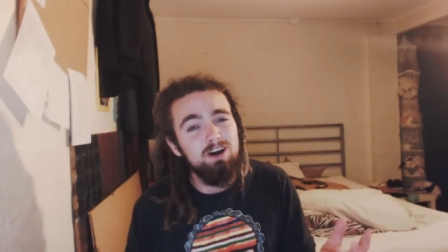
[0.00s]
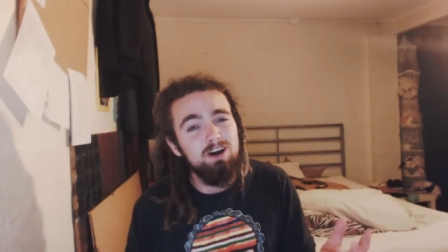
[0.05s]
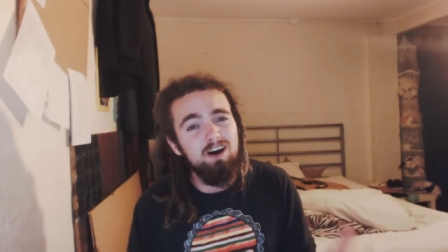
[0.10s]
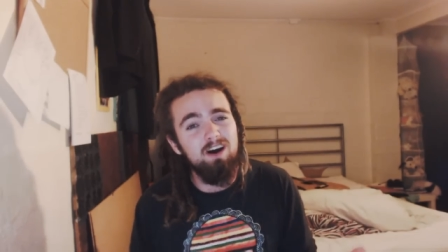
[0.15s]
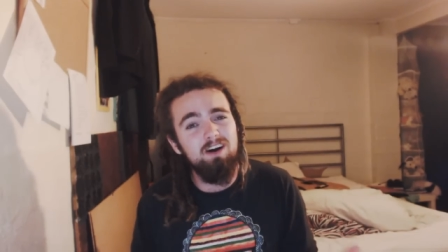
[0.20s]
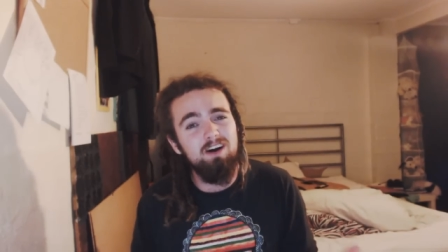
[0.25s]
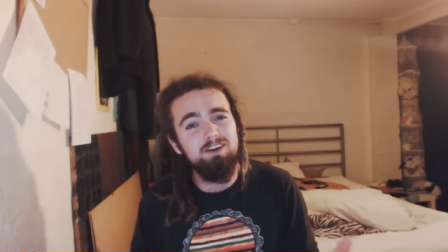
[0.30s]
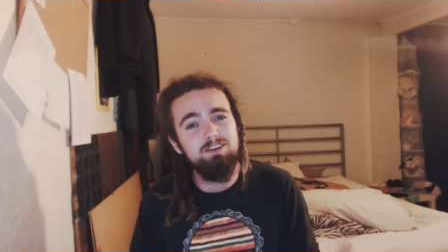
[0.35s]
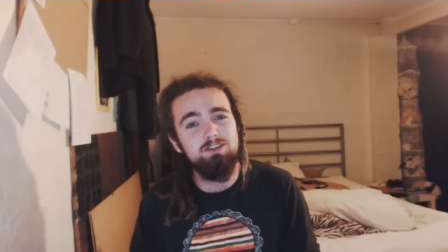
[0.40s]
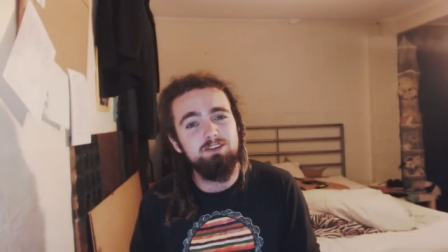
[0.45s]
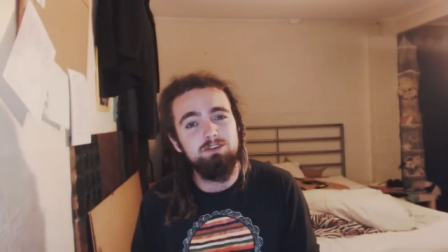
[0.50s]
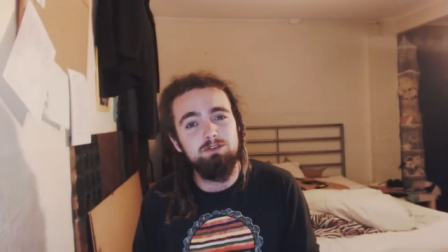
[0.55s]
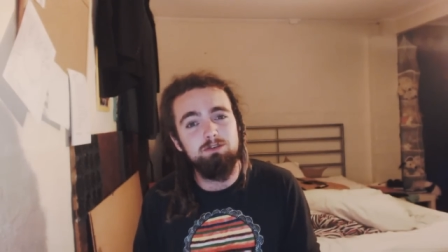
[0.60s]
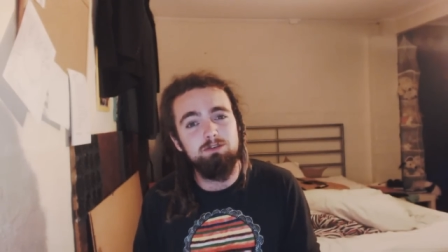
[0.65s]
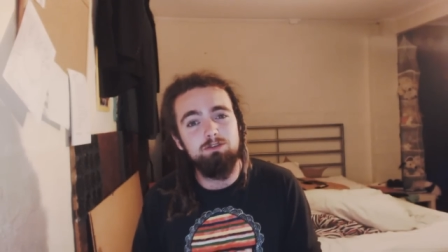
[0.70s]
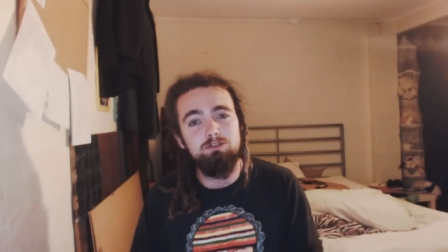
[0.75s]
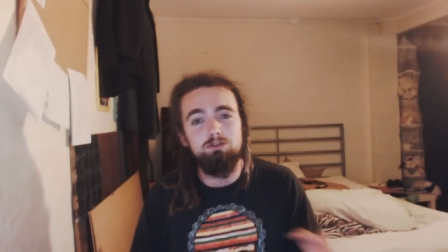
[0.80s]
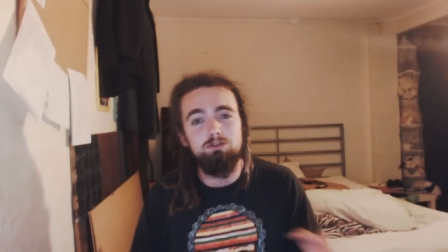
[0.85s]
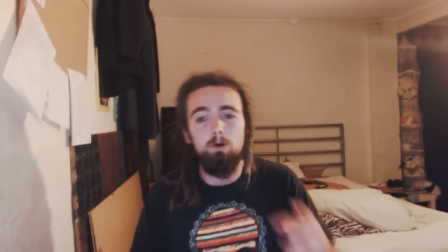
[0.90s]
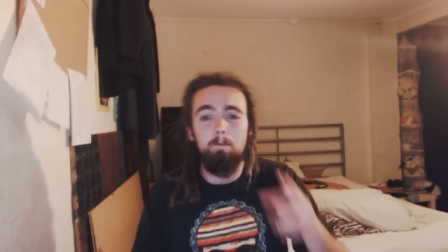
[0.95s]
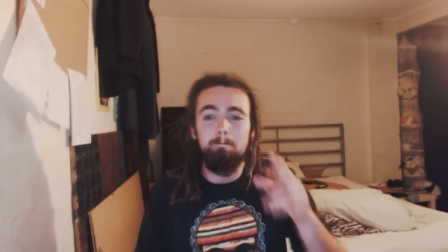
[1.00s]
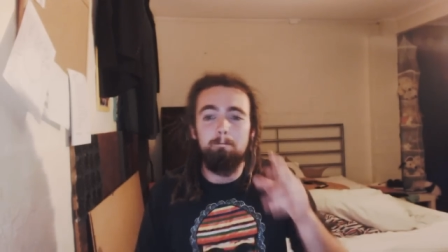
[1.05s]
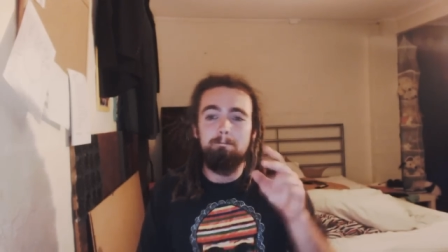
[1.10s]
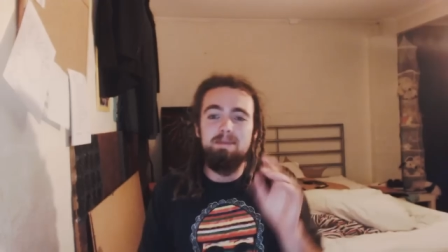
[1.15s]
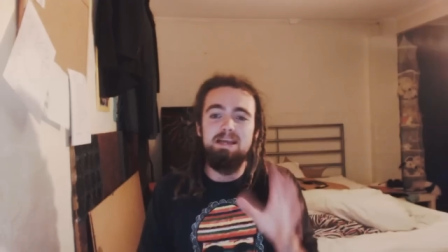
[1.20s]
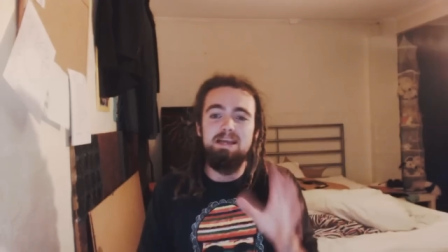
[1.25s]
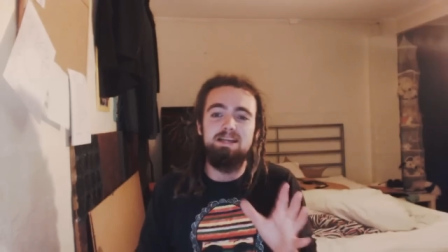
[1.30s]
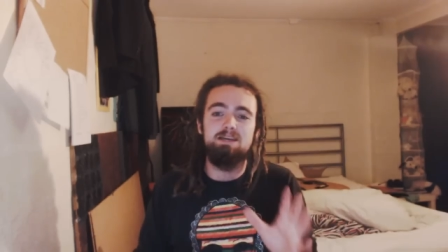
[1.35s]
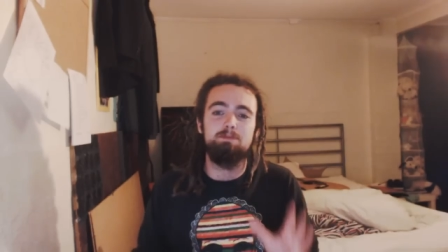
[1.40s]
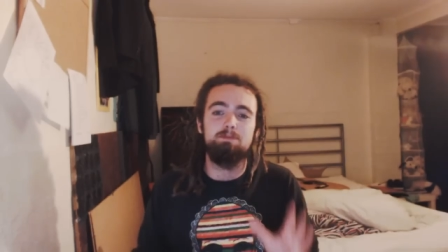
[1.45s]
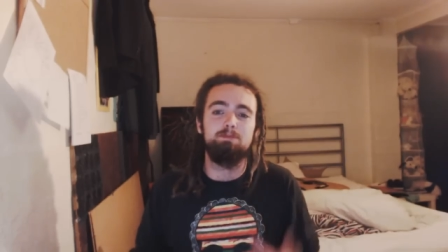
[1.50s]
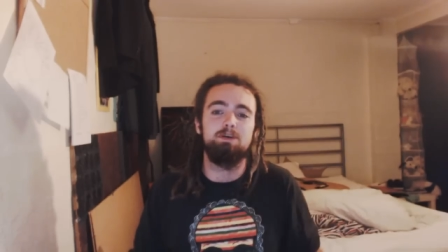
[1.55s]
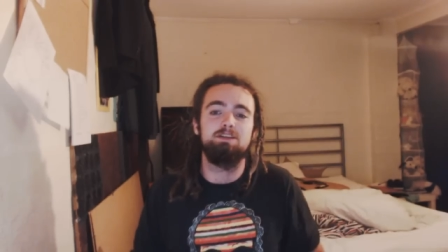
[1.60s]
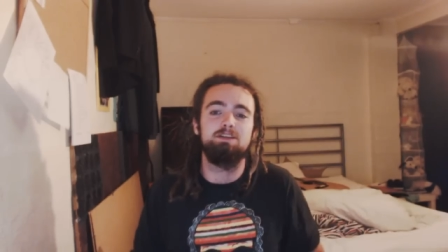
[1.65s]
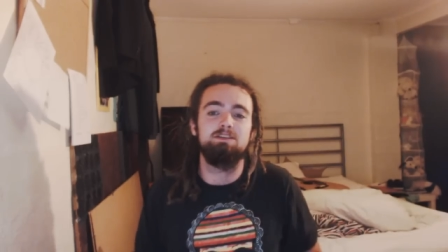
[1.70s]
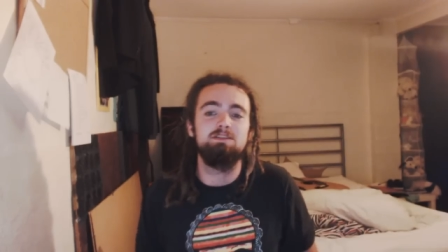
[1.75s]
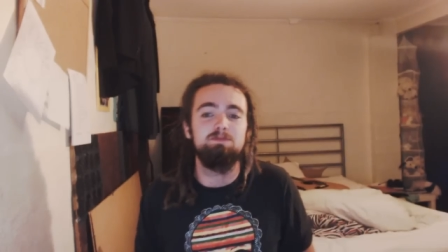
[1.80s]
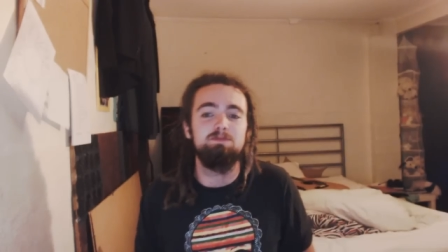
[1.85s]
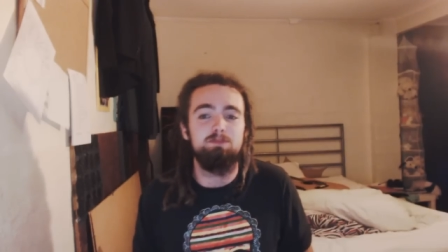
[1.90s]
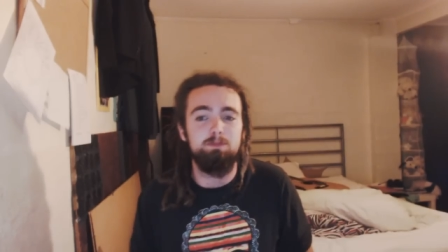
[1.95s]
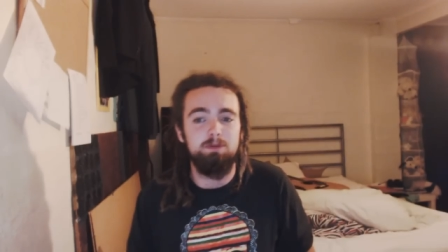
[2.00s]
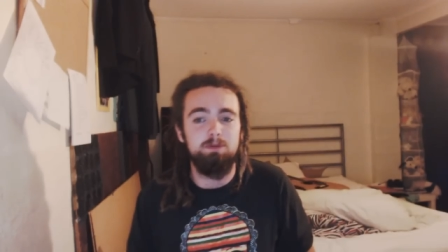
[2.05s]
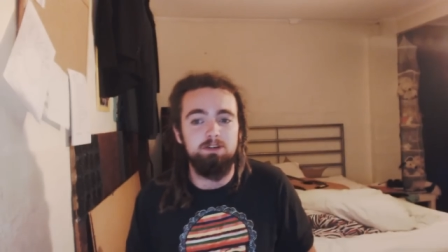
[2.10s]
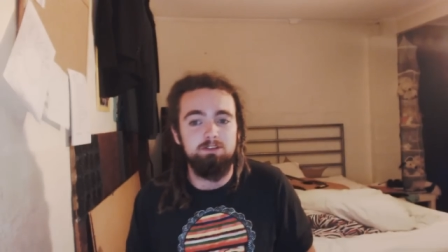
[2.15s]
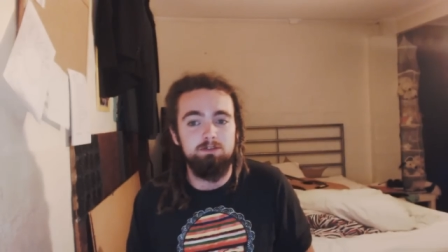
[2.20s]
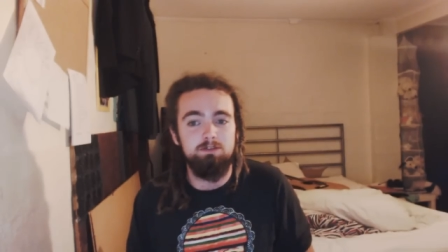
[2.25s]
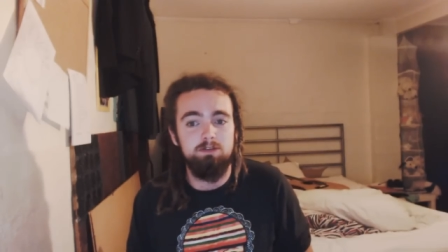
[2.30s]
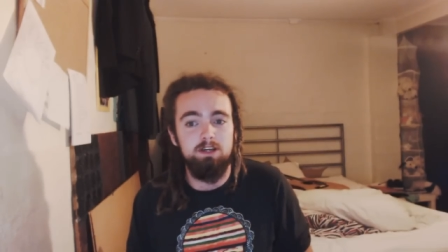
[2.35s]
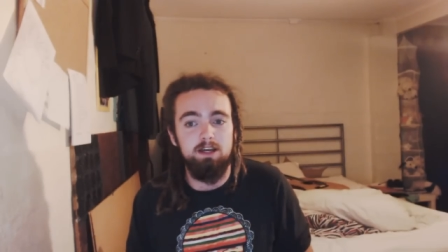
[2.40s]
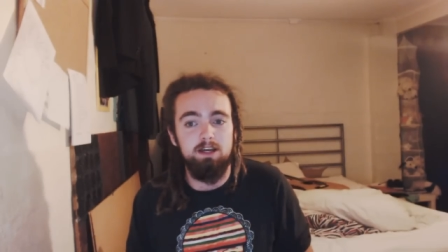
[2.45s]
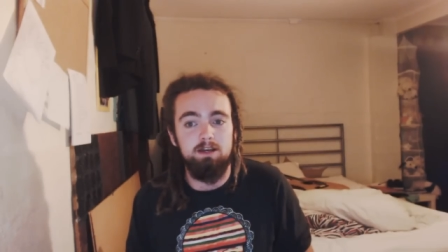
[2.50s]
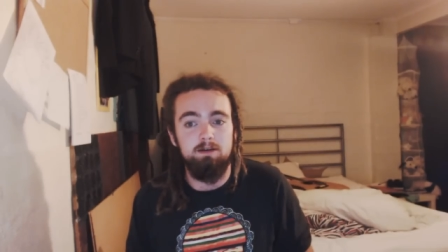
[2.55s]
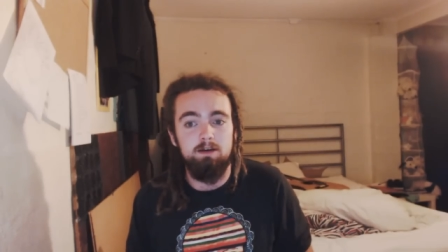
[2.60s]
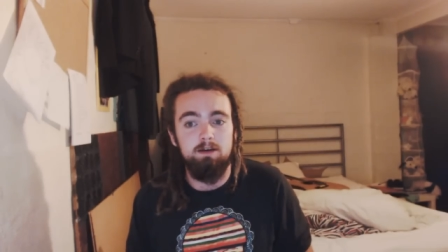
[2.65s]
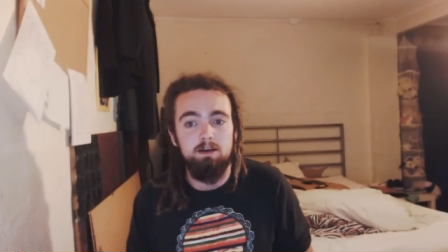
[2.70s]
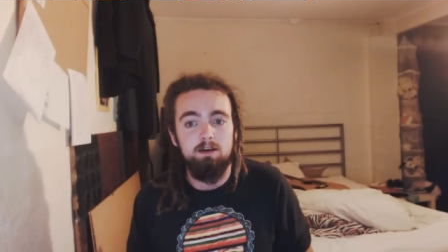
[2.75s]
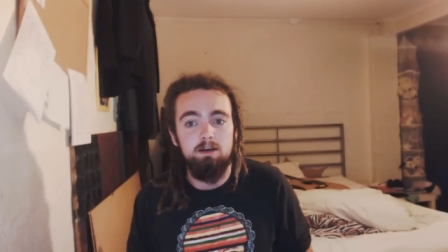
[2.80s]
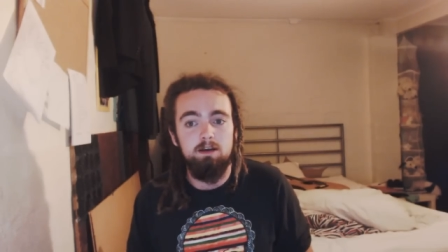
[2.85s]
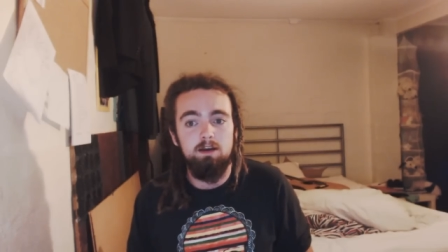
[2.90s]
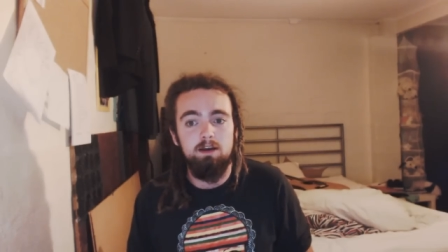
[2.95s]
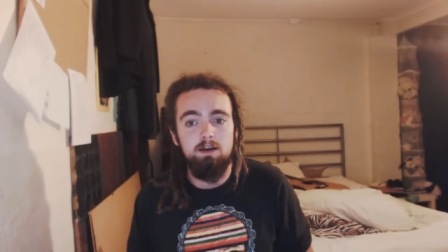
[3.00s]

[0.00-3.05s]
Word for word: can't use your media presence for personal gain.